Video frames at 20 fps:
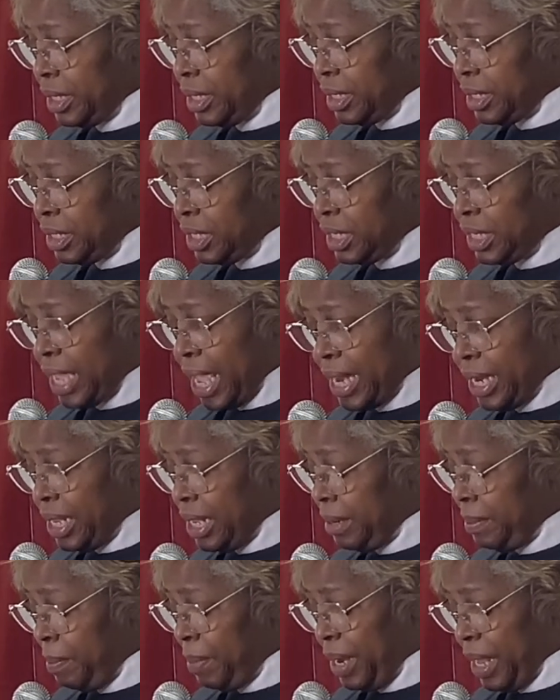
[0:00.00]
set
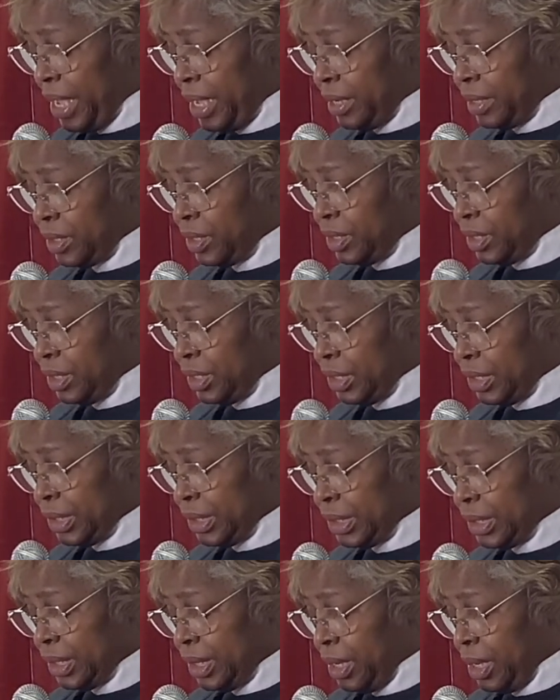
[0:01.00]
in place?
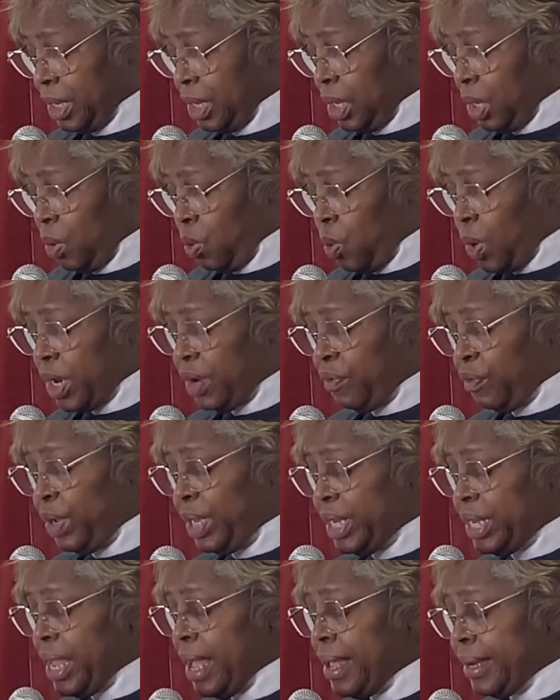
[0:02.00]
What have
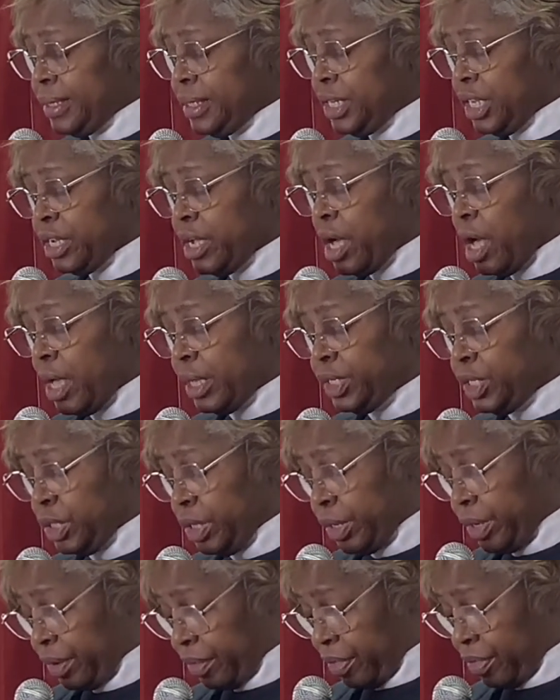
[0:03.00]
we done to God's
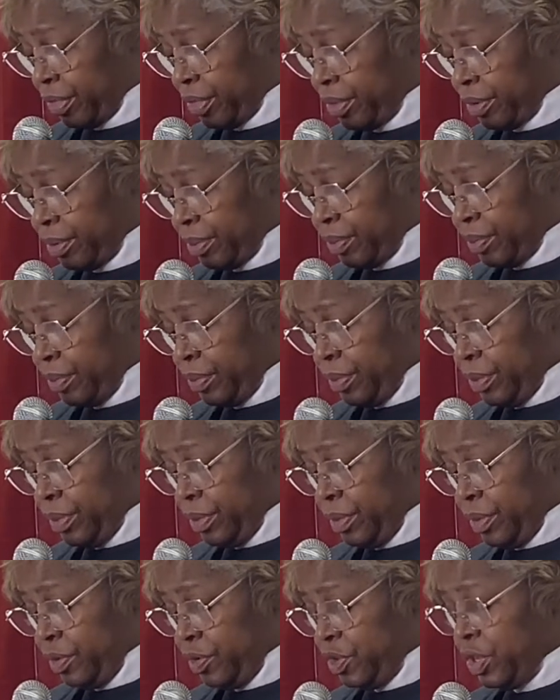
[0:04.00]
earth,
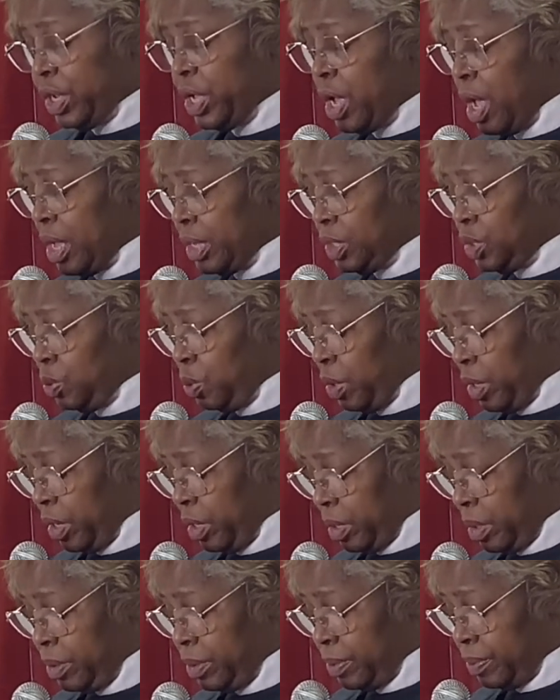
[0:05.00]
to God's
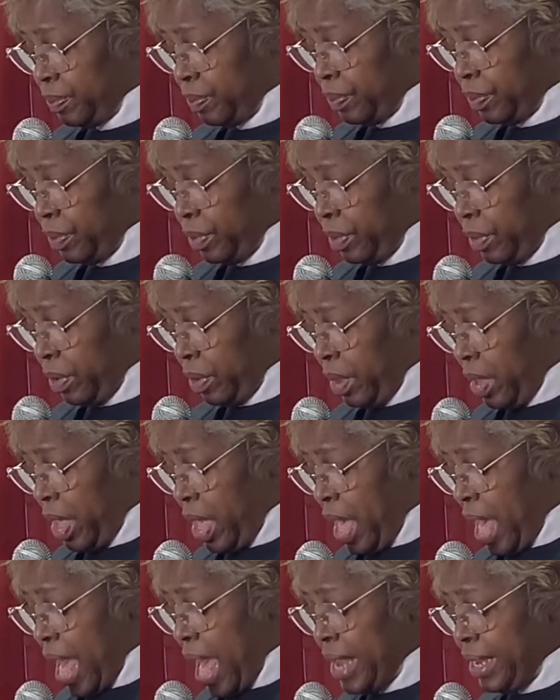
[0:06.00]
world?
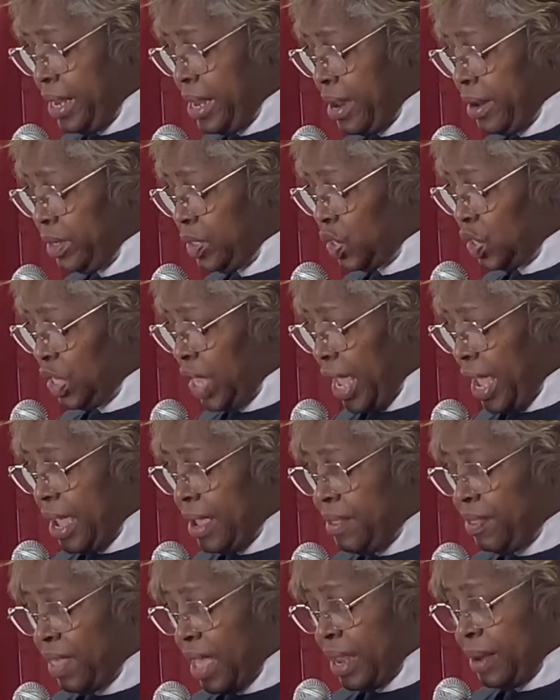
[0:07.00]
I dare
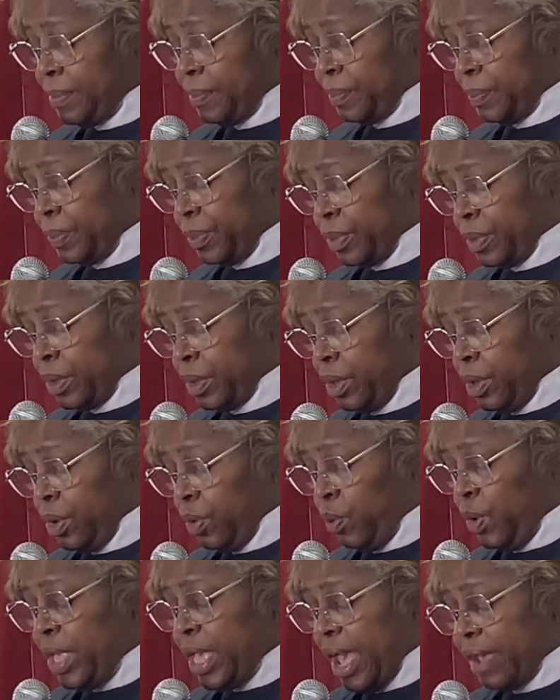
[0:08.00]
say that
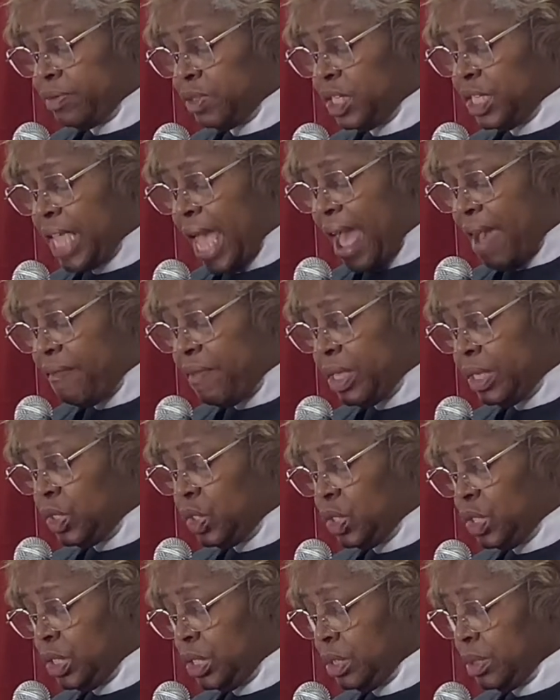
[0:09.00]
we have
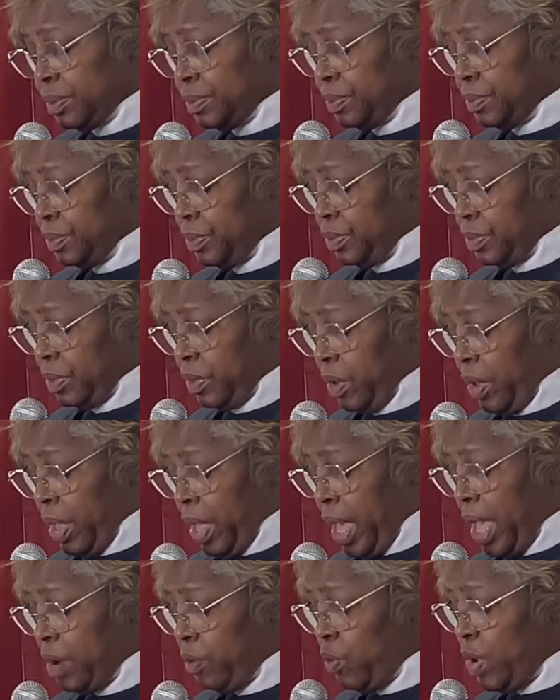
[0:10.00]
savaged
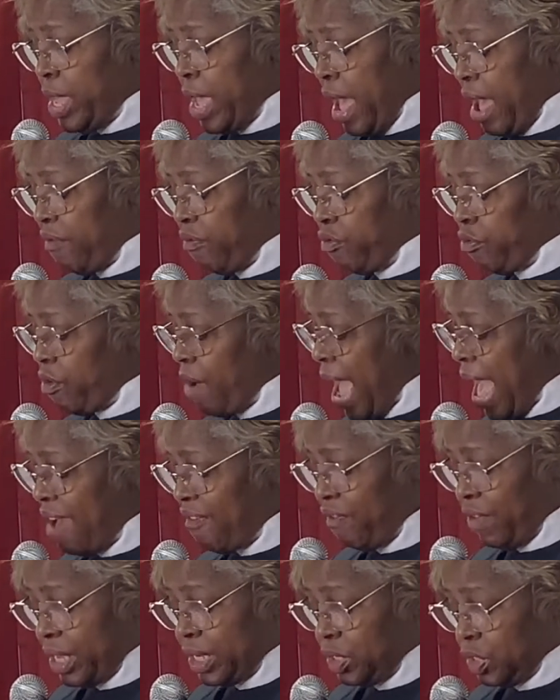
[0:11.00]
and we have
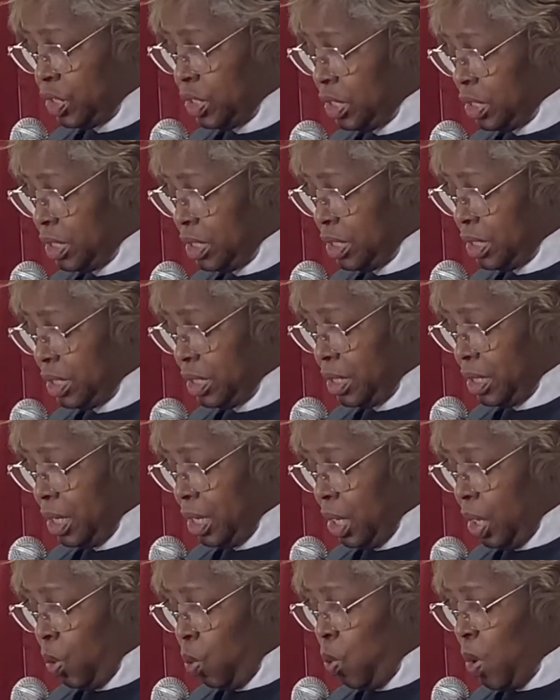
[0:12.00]
ravaged
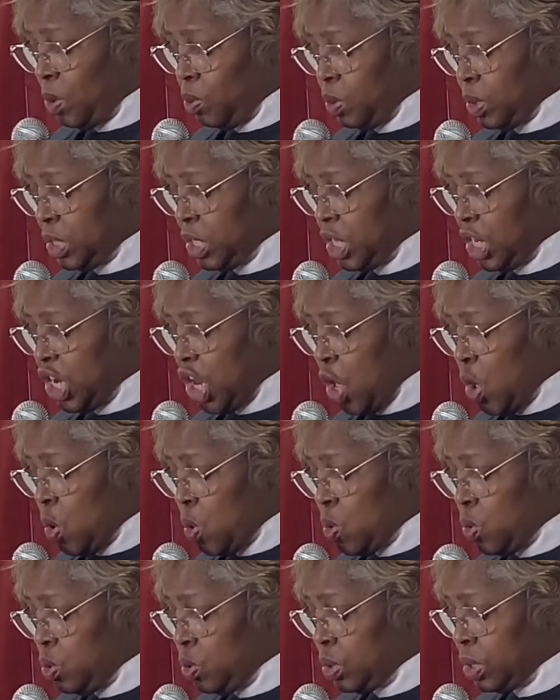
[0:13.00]
what was
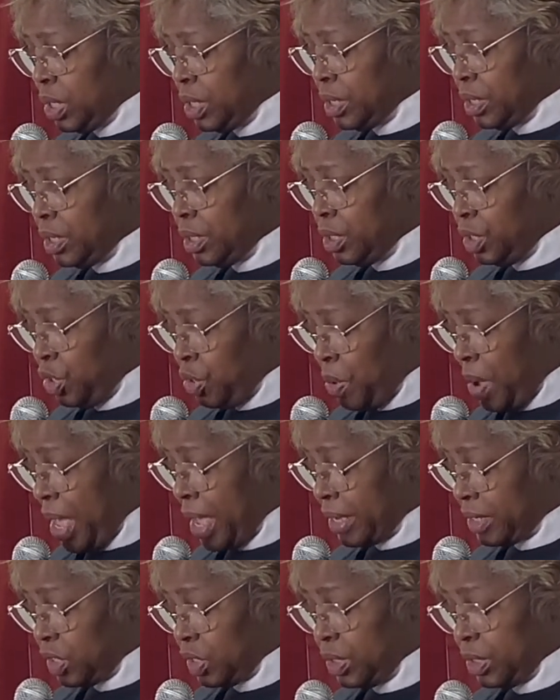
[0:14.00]
loaned to
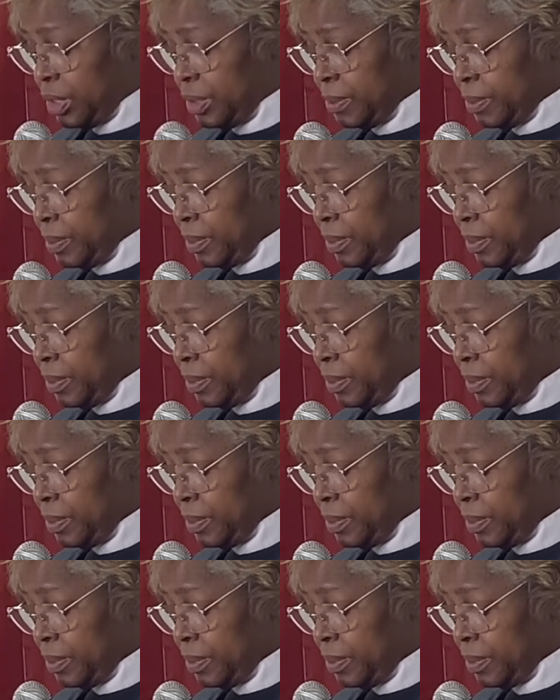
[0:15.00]
us.